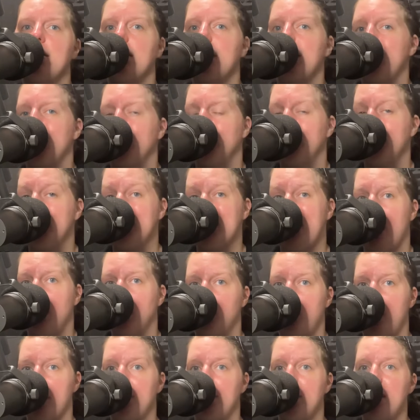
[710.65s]
I only doubt
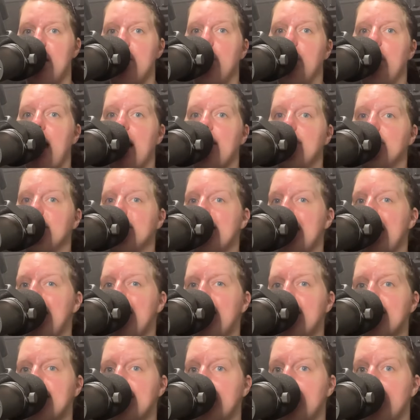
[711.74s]
whether he will ever take
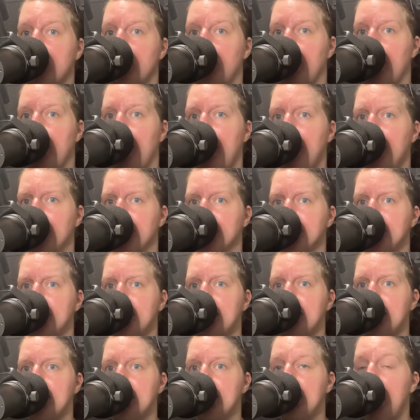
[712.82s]
us anywhere else.